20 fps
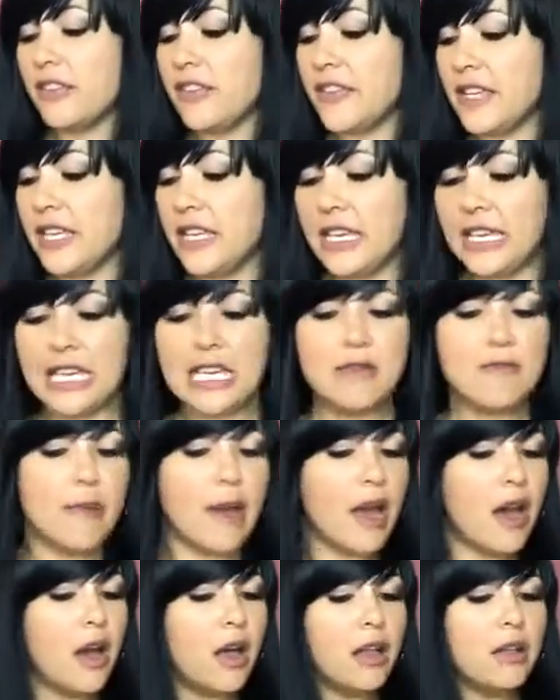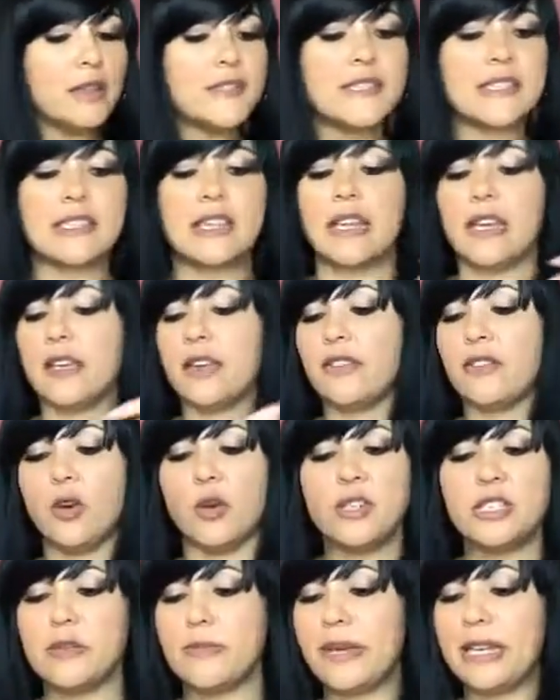the emails, the
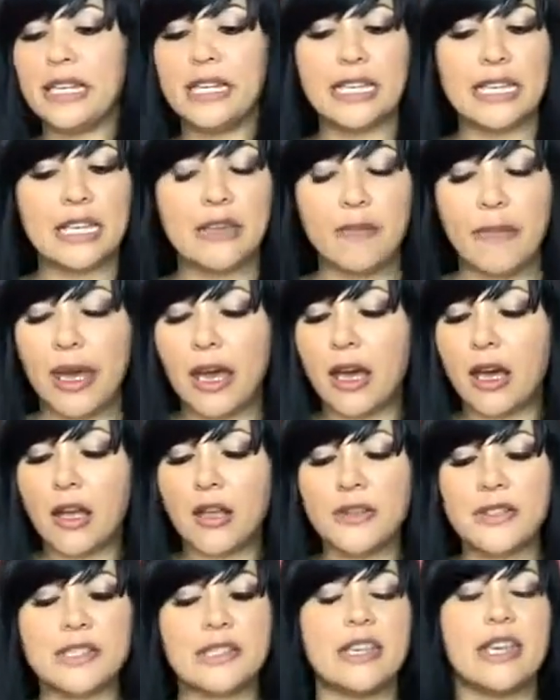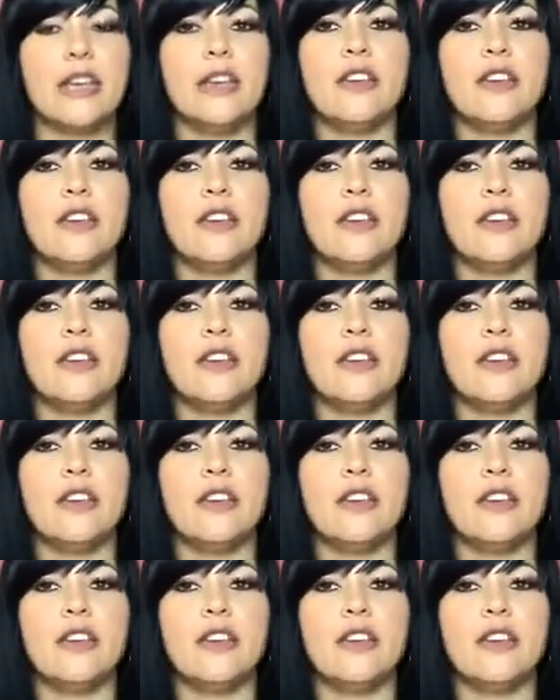automated emails,